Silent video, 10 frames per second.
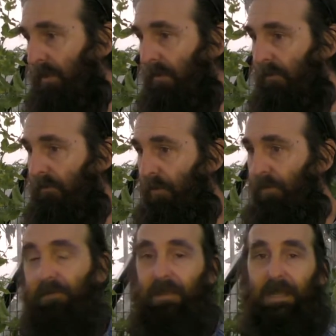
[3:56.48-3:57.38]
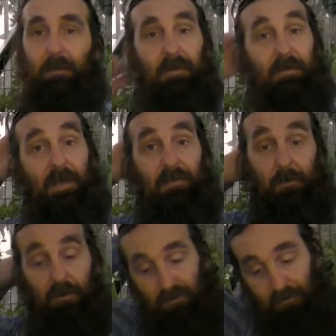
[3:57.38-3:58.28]
Of course, did a couple of
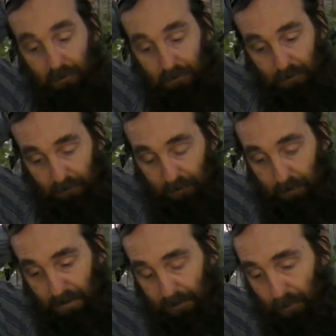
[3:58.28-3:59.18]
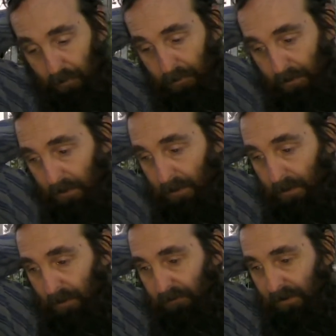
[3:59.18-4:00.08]
customers, talked to a few people.
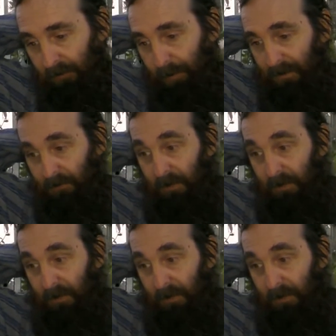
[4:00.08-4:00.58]
So it's been a